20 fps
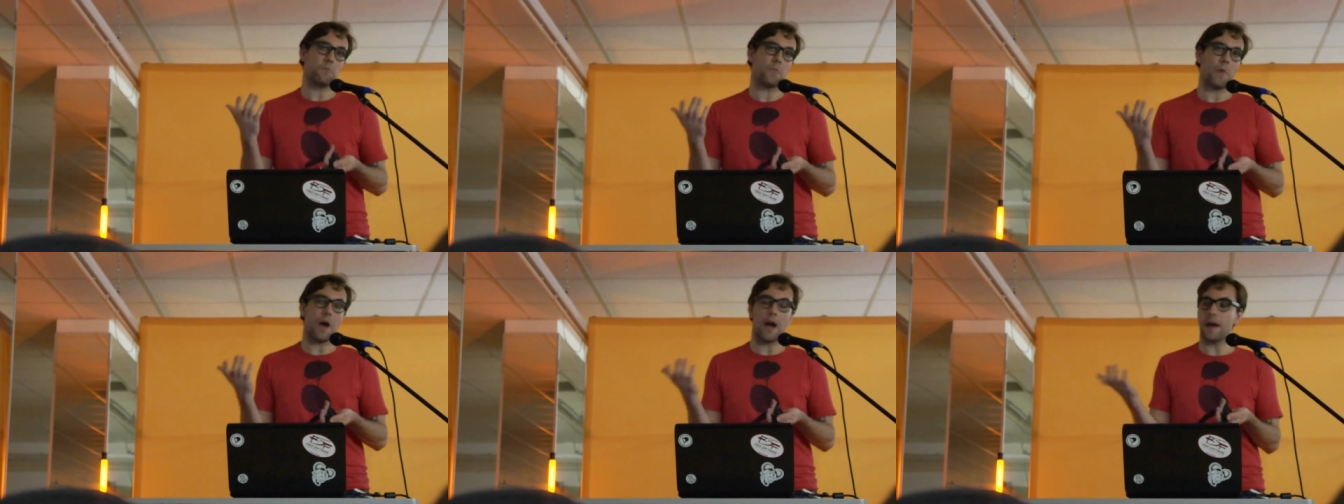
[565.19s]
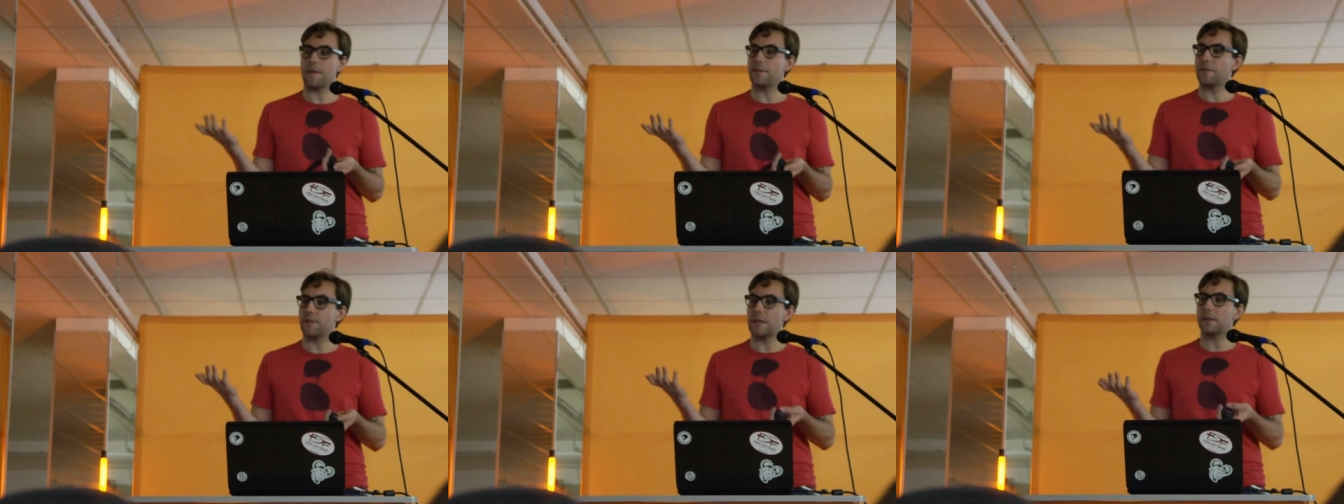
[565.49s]
I
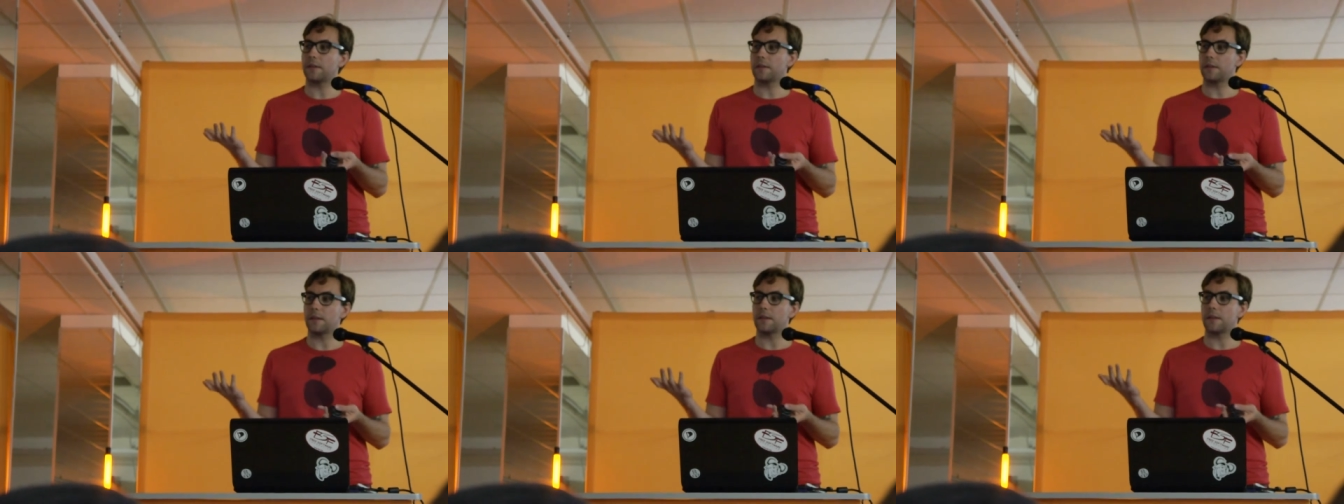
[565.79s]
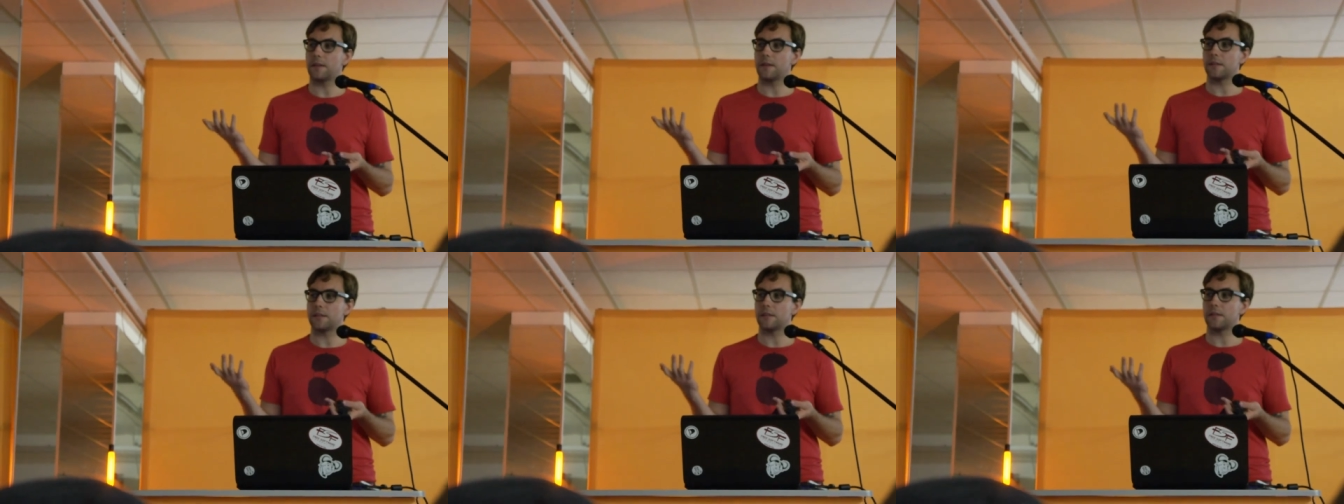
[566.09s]
think
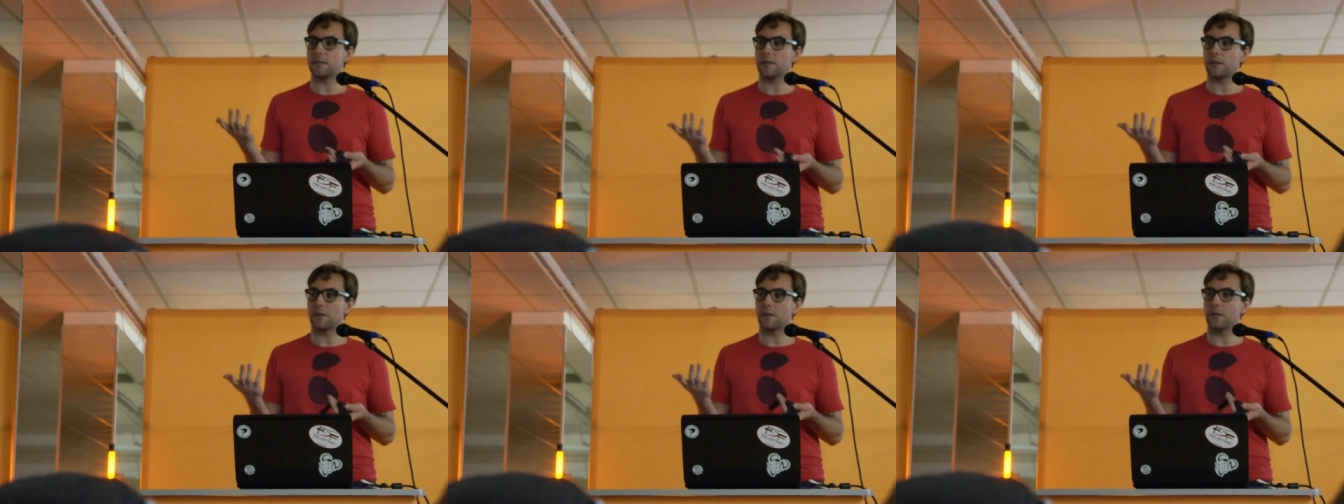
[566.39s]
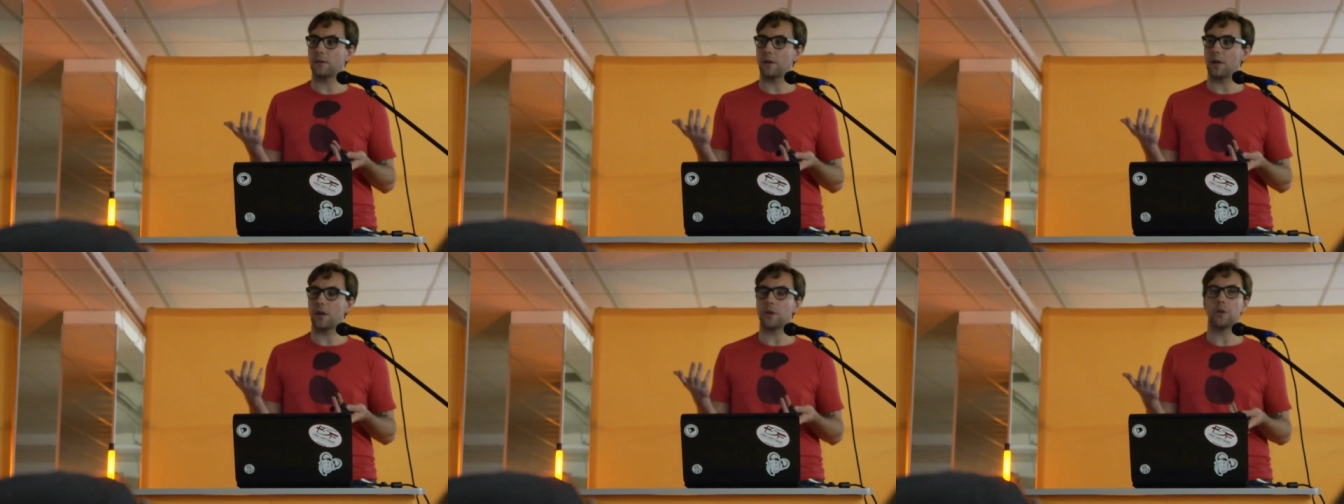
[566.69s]
this is
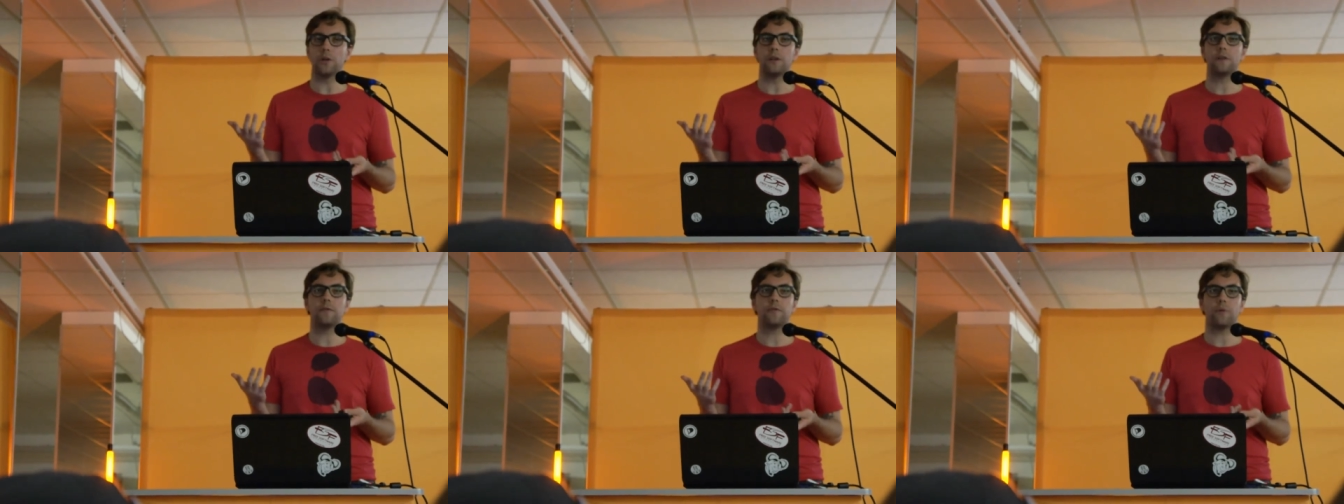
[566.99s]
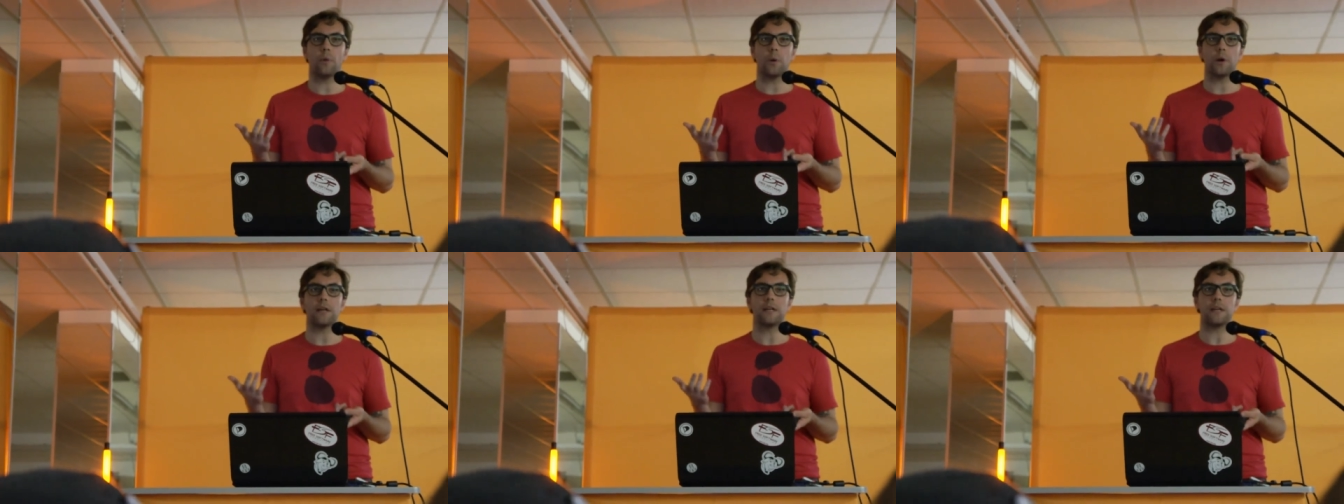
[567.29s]
a, a good
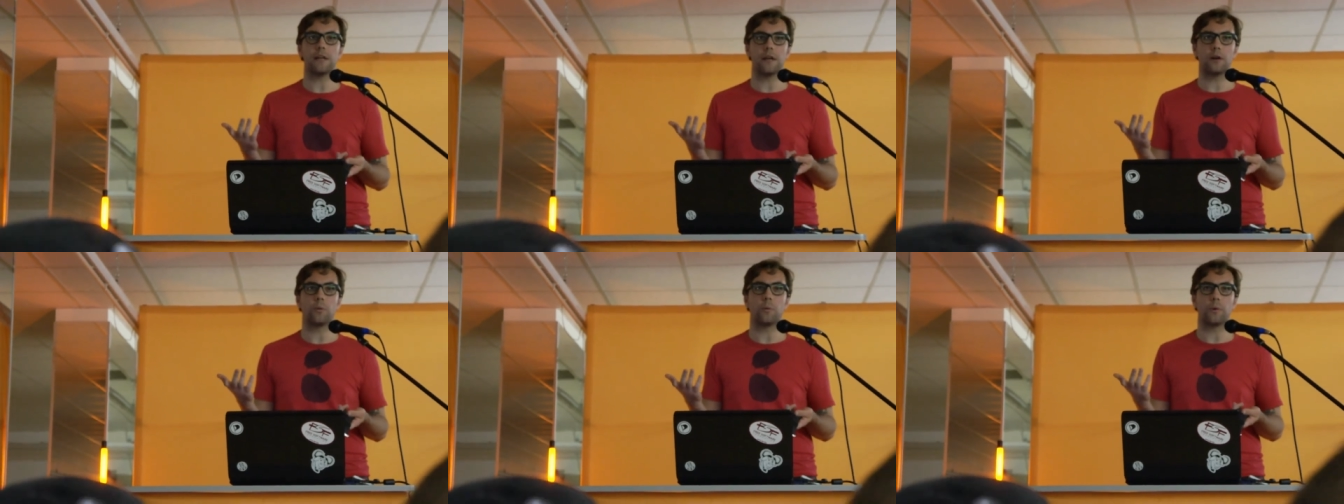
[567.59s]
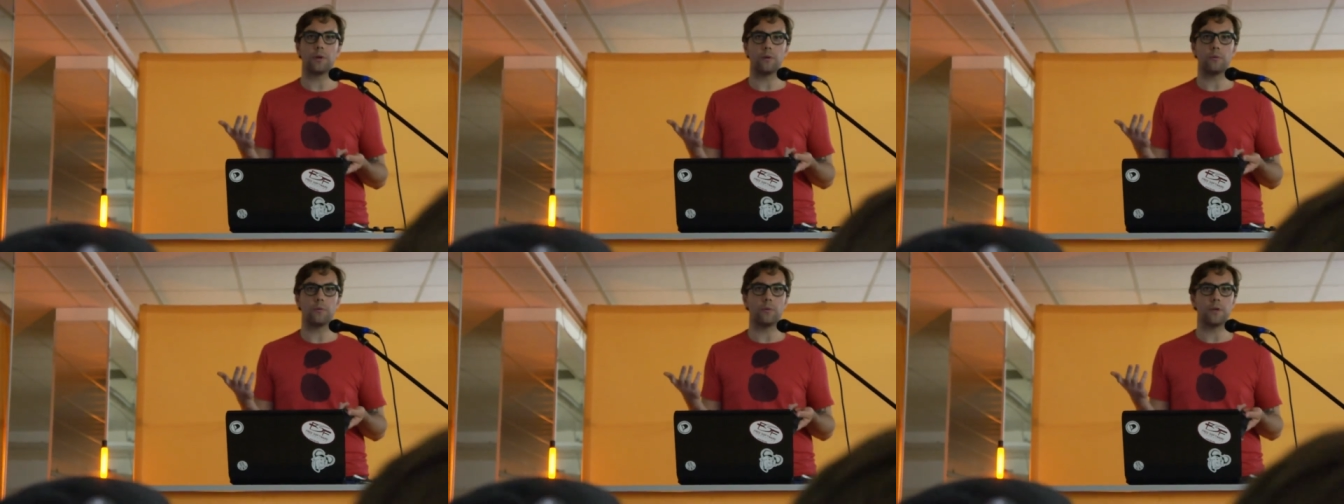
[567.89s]
40 year
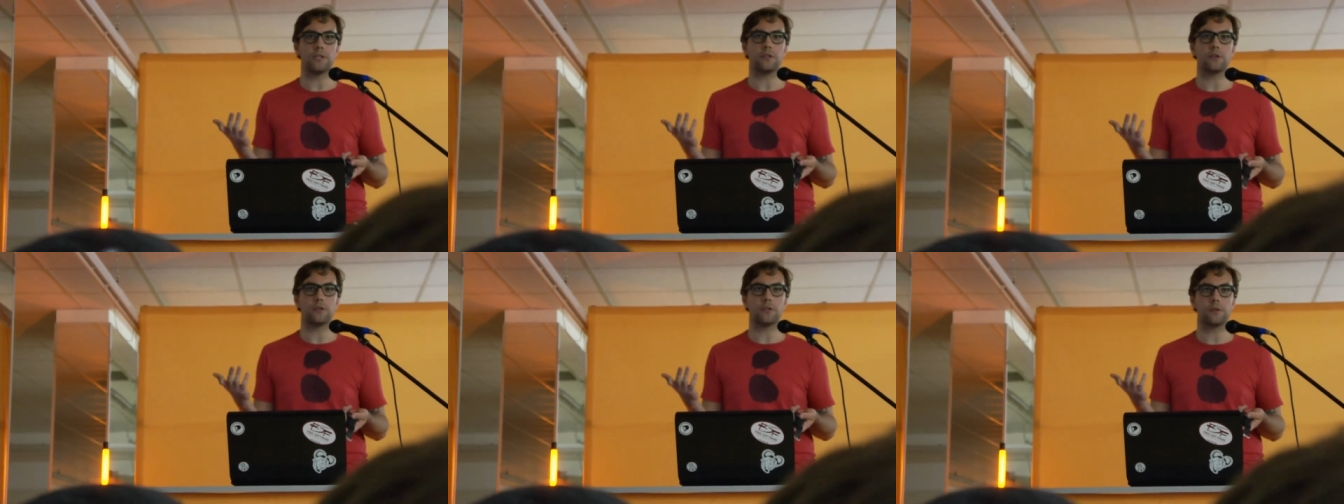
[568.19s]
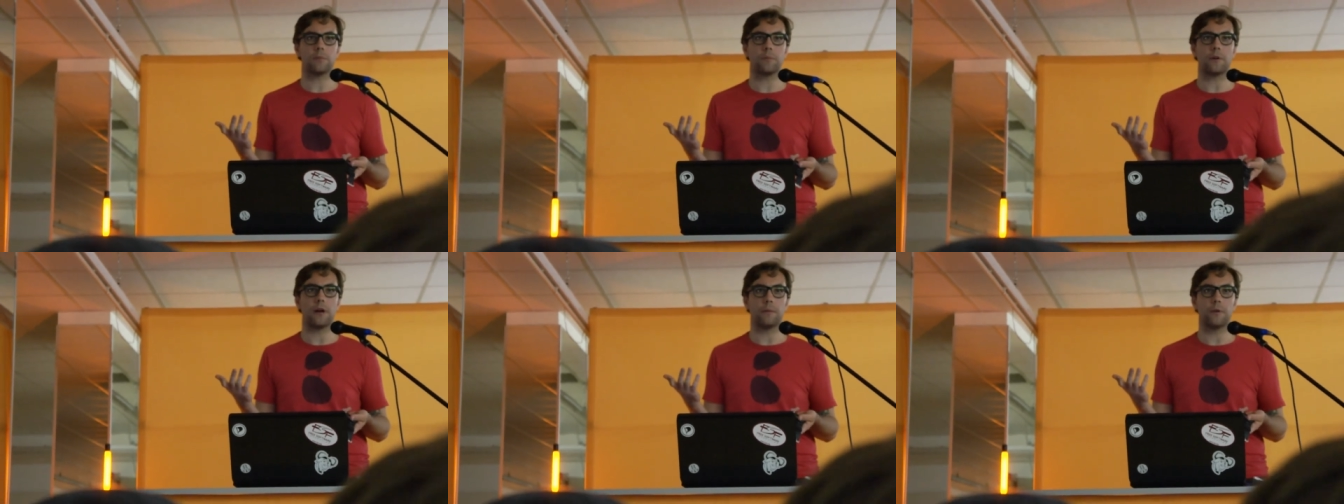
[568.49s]
research
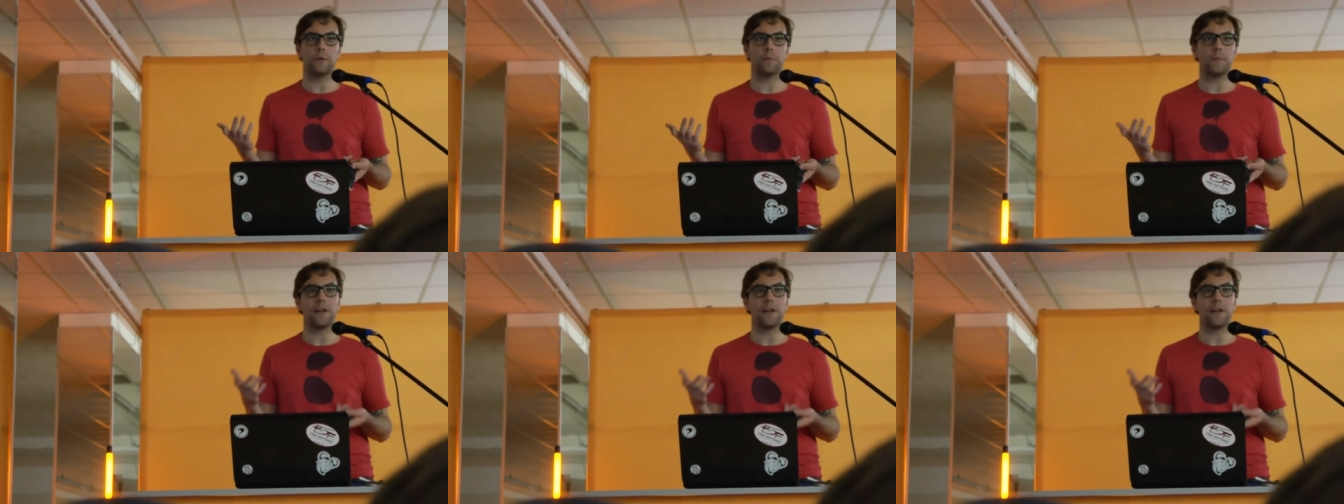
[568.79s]
problem,